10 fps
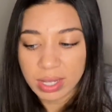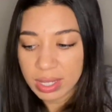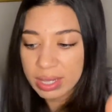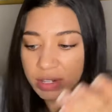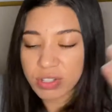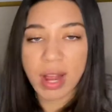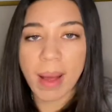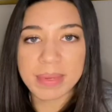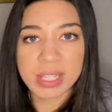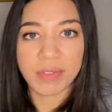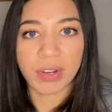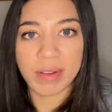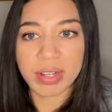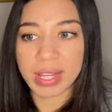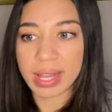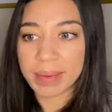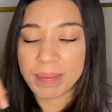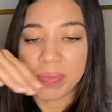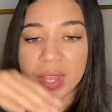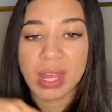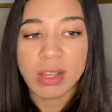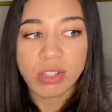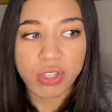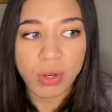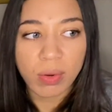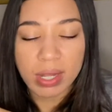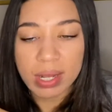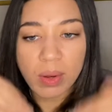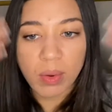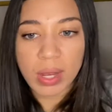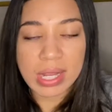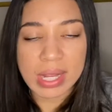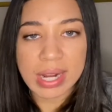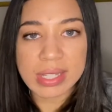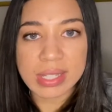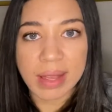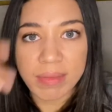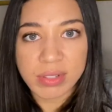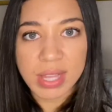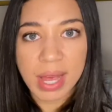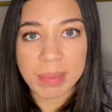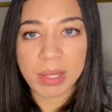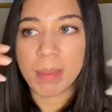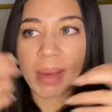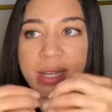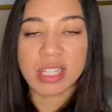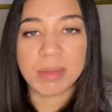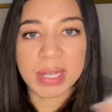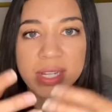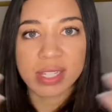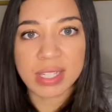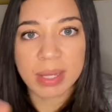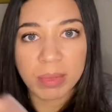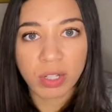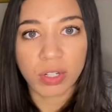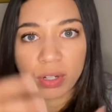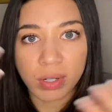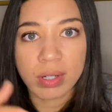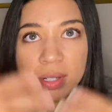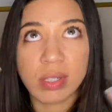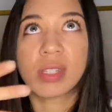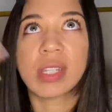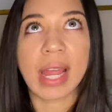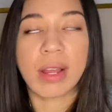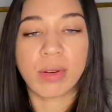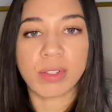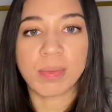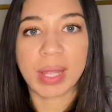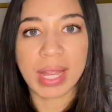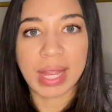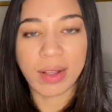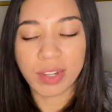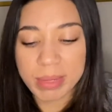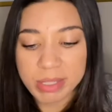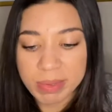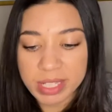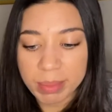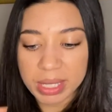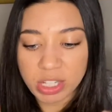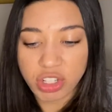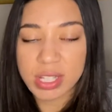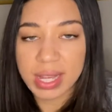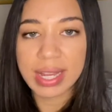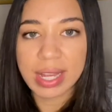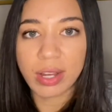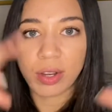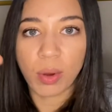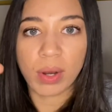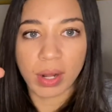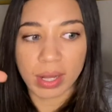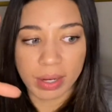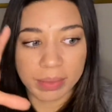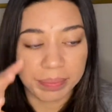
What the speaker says: There's an opposite for everything. So in the next levels up, there must be a similar cycles playing out. There must be something just like here going on there.